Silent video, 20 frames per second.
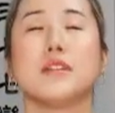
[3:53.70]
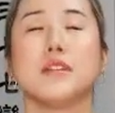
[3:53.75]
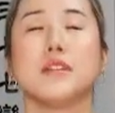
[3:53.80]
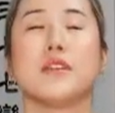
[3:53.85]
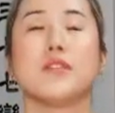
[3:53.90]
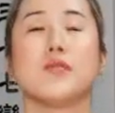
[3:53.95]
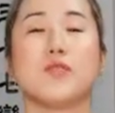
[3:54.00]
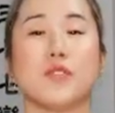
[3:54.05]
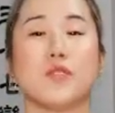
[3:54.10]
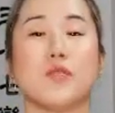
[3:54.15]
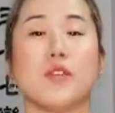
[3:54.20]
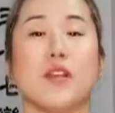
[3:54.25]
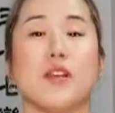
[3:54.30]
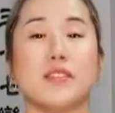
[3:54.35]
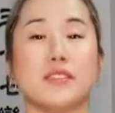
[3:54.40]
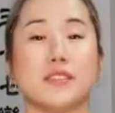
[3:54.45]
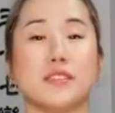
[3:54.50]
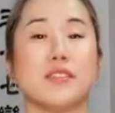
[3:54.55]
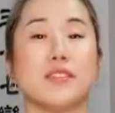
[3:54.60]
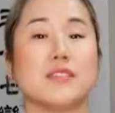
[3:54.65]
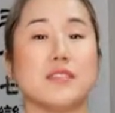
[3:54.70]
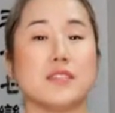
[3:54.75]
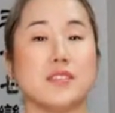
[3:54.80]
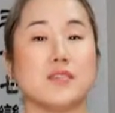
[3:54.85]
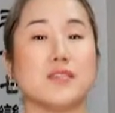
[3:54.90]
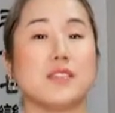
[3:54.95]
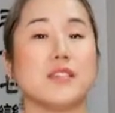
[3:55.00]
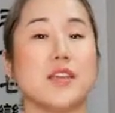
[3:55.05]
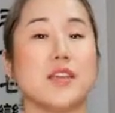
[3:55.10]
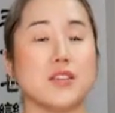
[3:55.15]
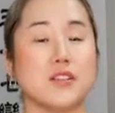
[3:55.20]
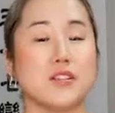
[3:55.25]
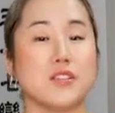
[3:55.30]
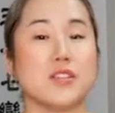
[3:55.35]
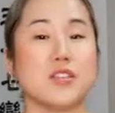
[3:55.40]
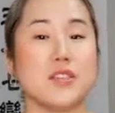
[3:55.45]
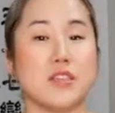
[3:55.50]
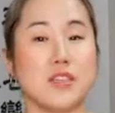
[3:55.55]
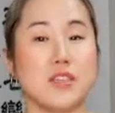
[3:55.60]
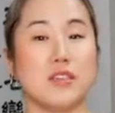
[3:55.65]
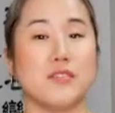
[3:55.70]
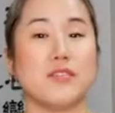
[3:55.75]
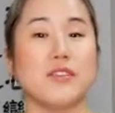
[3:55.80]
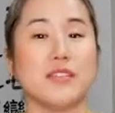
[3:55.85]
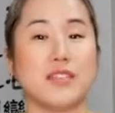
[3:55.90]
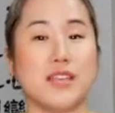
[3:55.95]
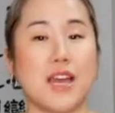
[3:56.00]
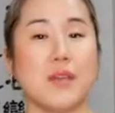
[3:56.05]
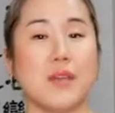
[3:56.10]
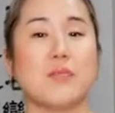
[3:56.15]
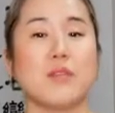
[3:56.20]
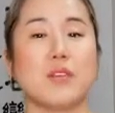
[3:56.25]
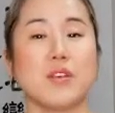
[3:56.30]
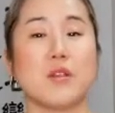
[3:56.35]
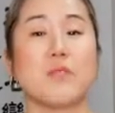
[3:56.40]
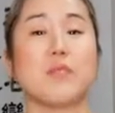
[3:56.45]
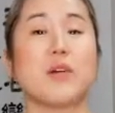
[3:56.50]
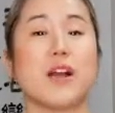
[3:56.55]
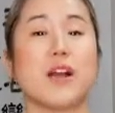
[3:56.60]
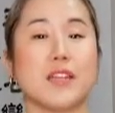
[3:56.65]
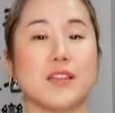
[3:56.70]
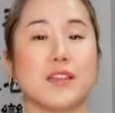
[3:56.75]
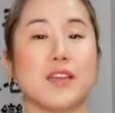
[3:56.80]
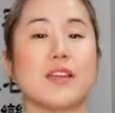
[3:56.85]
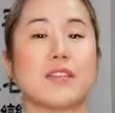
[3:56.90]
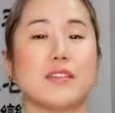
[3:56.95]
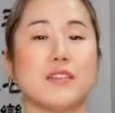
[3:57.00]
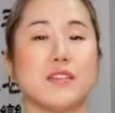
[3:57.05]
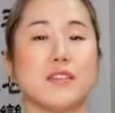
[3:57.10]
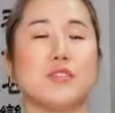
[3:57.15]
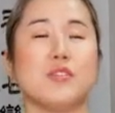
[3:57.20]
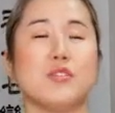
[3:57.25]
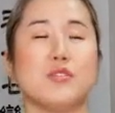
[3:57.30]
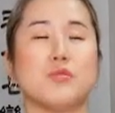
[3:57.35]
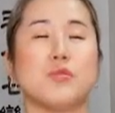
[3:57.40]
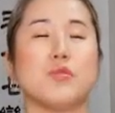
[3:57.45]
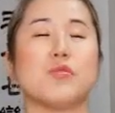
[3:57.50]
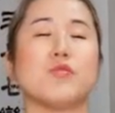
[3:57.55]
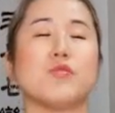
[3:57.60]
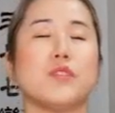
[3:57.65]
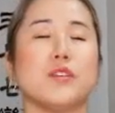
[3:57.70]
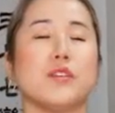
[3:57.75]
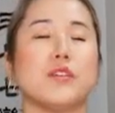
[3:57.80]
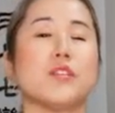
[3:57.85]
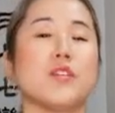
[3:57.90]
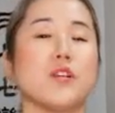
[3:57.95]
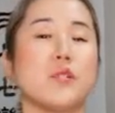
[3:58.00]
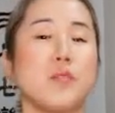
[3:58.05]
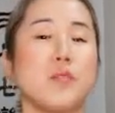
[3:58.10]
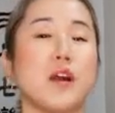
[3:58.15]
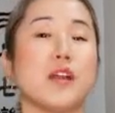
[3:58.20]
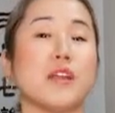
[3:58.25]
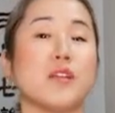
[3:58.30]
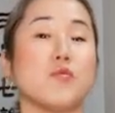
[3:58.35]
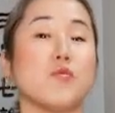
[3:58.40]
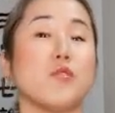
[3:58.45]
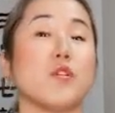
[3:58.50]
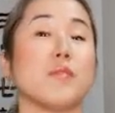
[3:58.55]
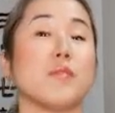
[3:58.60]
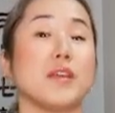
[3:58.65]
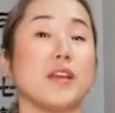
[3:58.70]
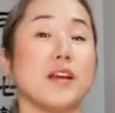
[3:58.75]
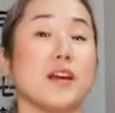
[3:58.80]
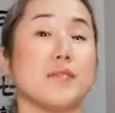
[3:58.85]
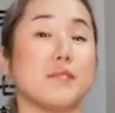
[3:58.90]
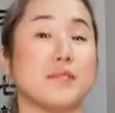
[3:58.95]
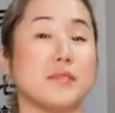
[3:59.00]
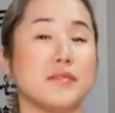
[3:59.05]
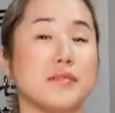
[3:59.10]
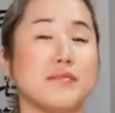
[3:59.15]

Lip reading: If you're very sensitive to energy, even tapping your body like this, you will feel your body warming up.